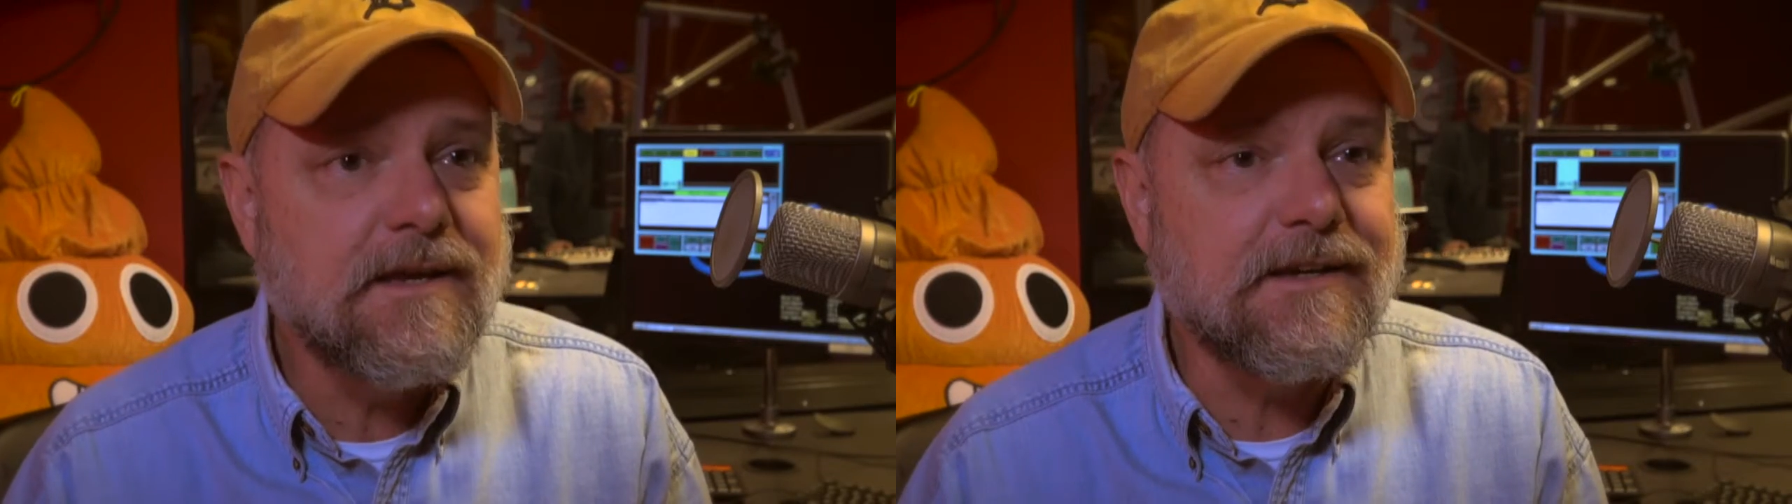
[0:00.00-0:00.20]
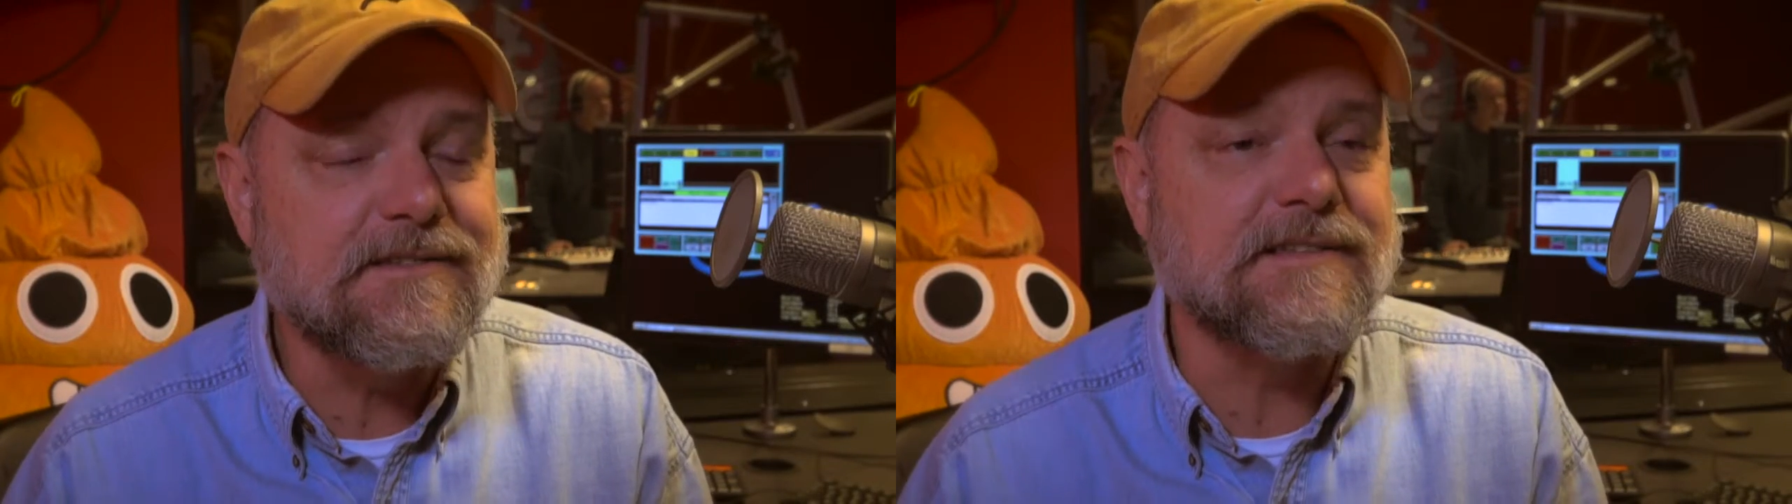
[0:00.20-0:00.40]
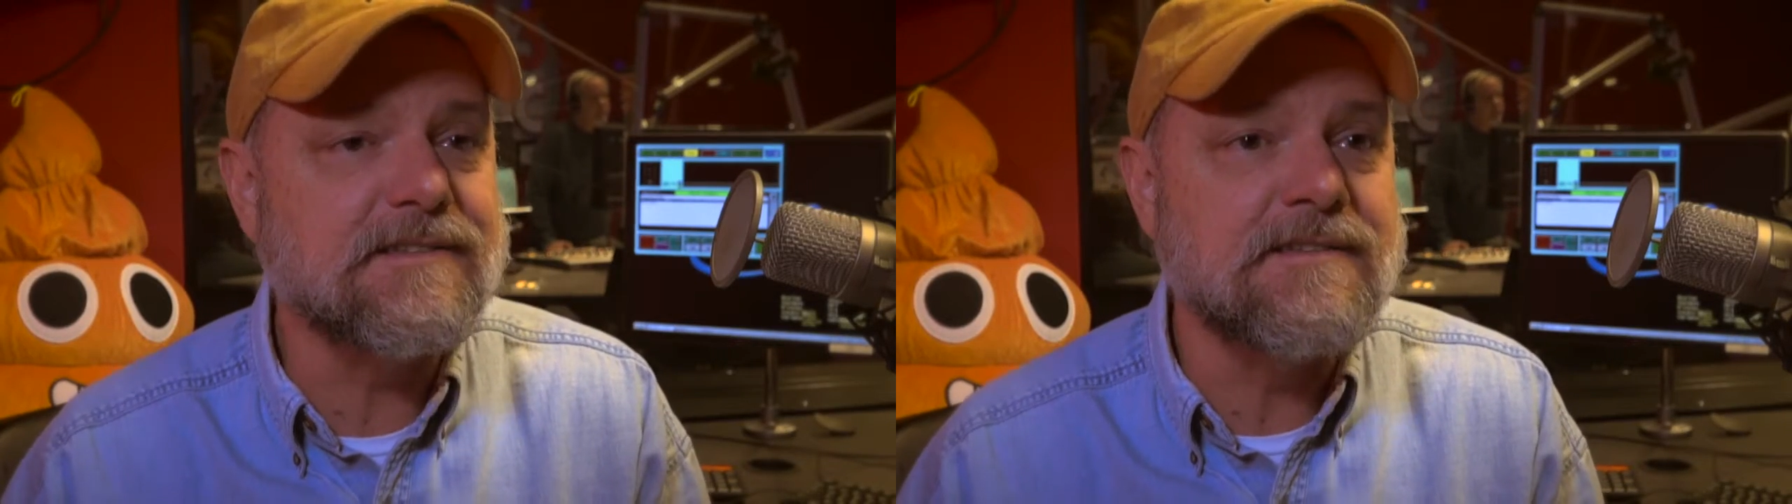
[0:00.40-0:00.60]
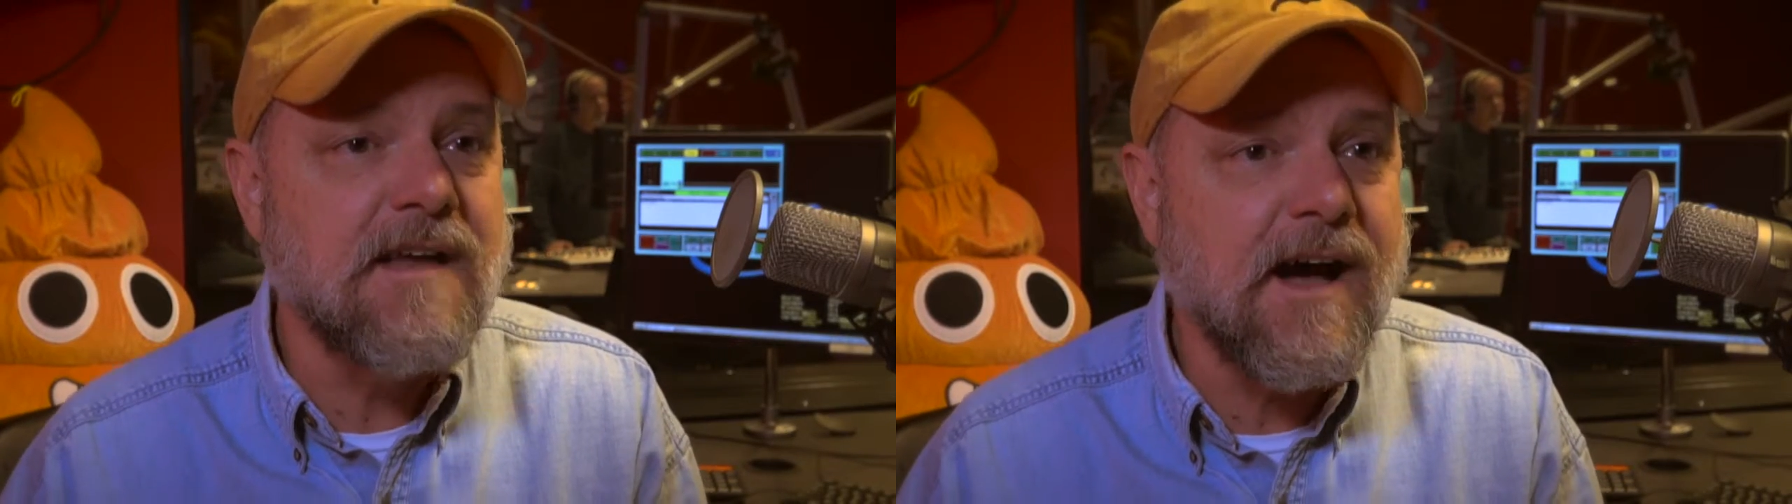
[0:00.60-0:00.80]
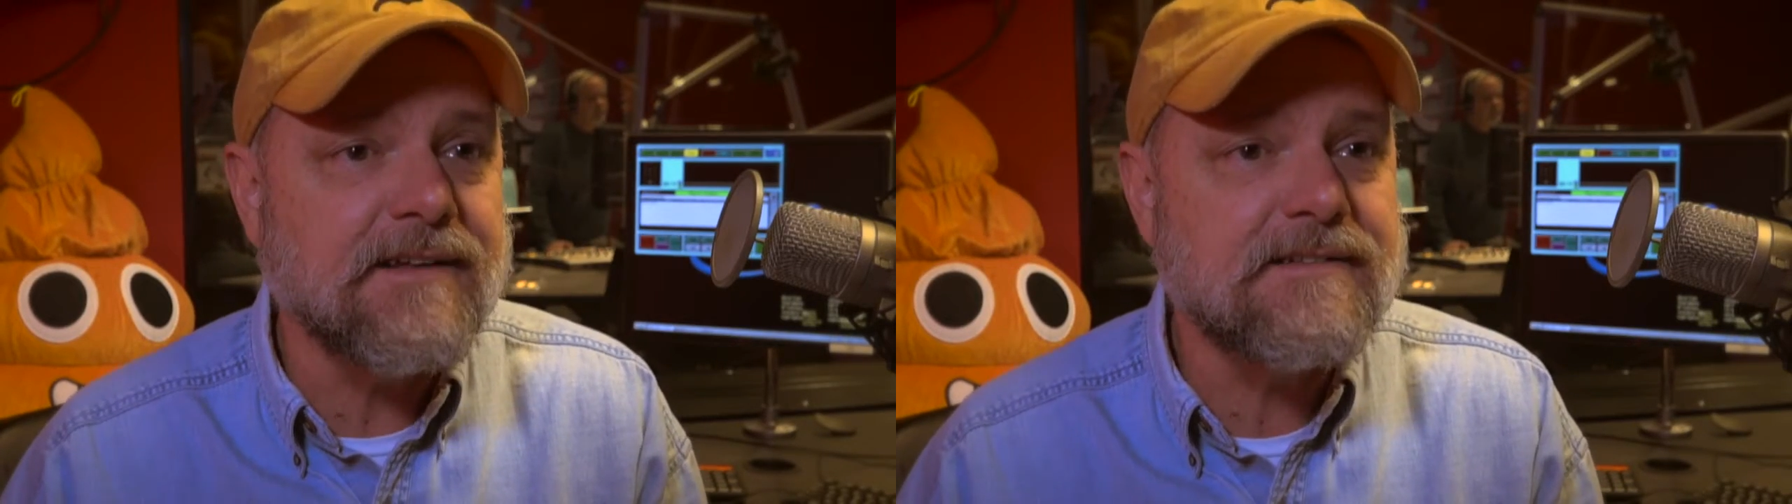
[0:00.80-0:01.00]
because it's
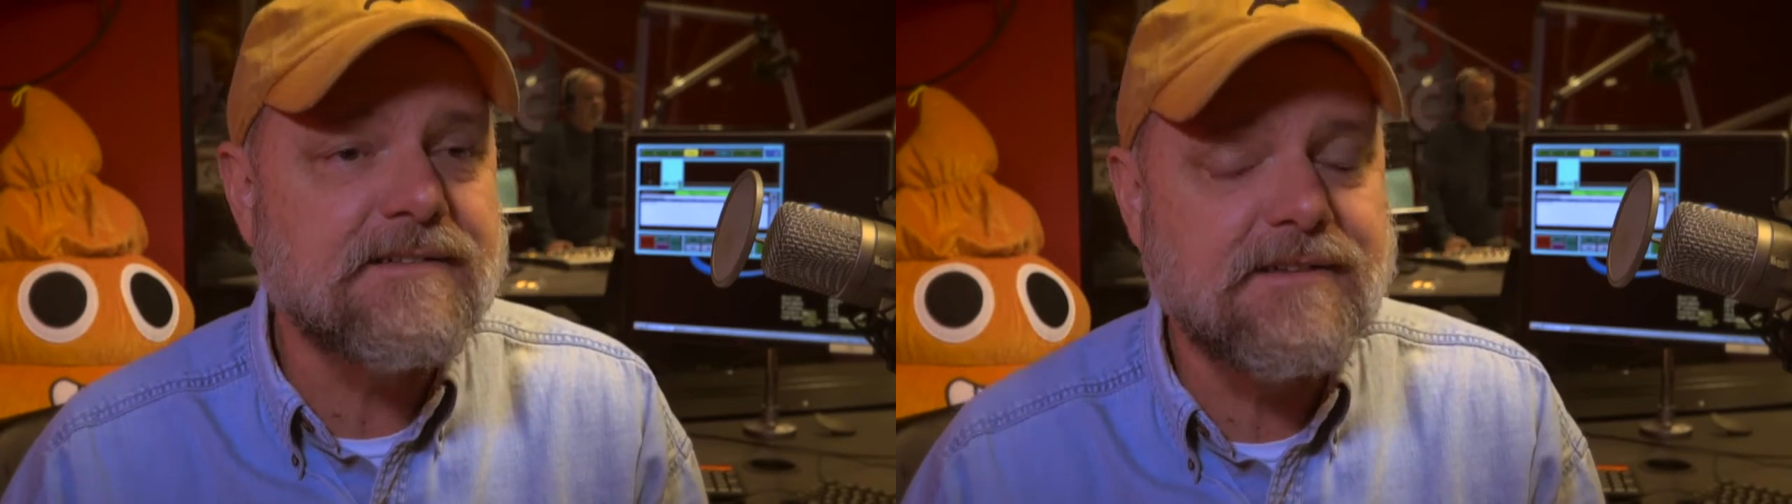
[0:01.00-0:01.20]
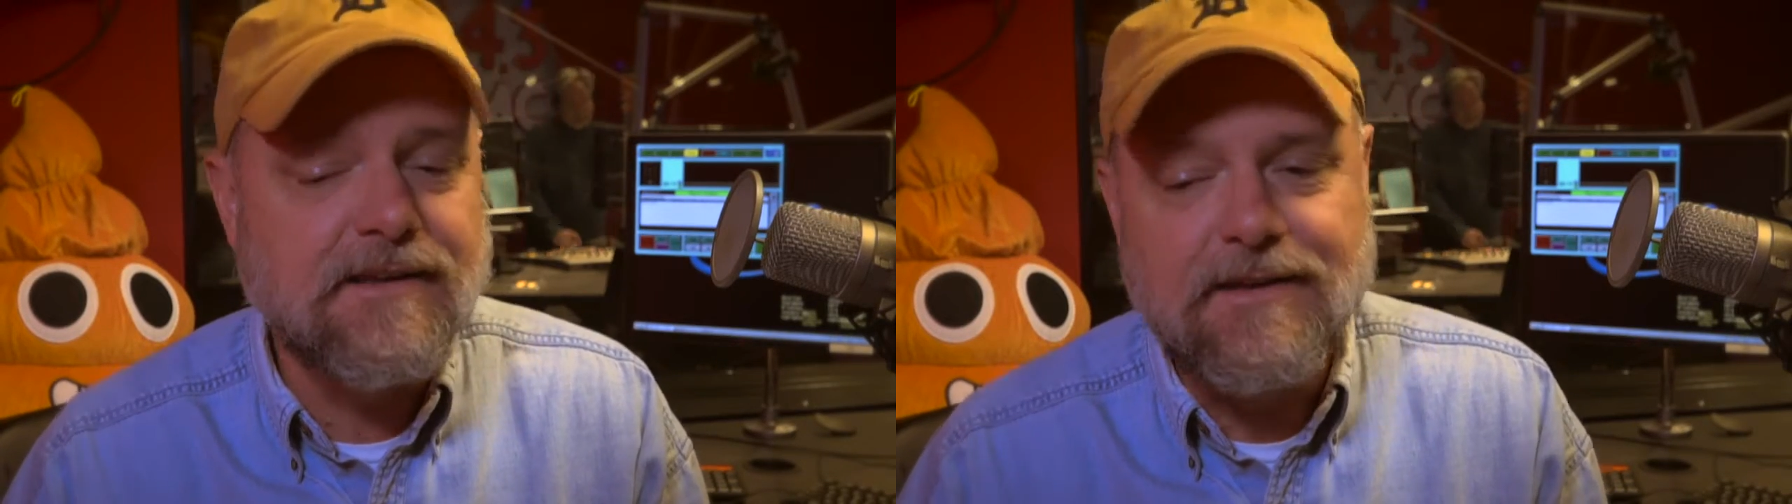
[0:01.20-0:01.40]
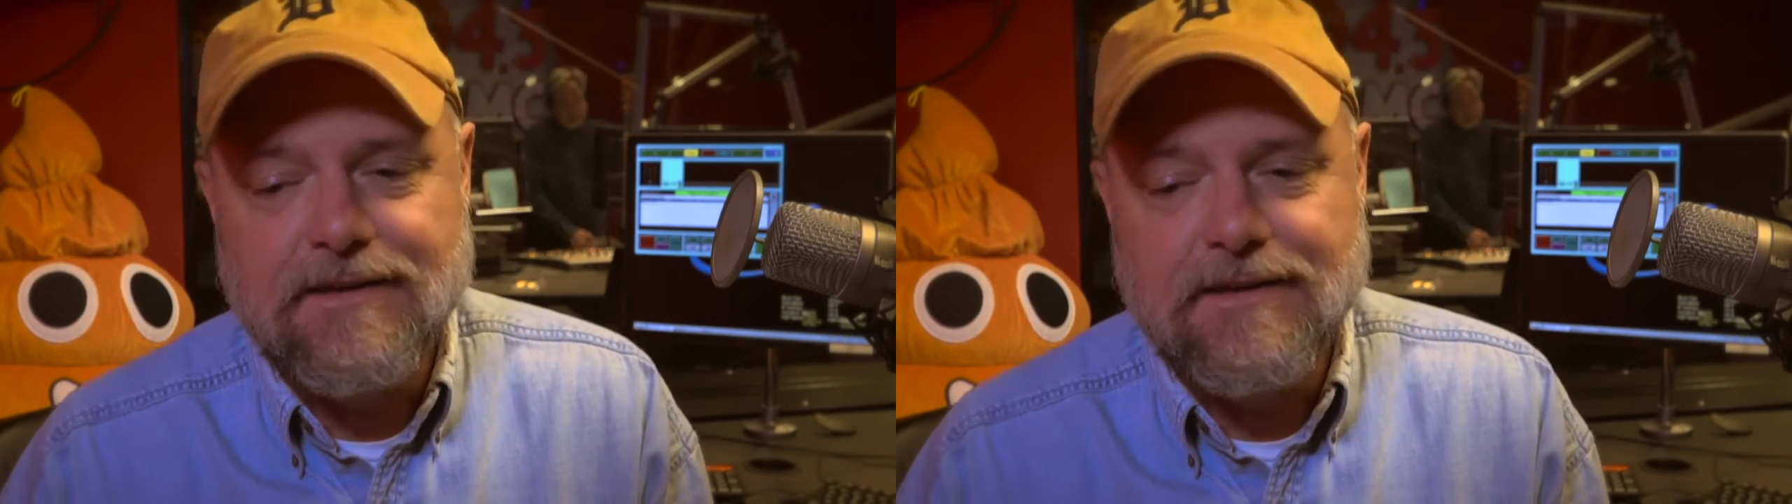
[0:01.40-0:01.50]
nuts.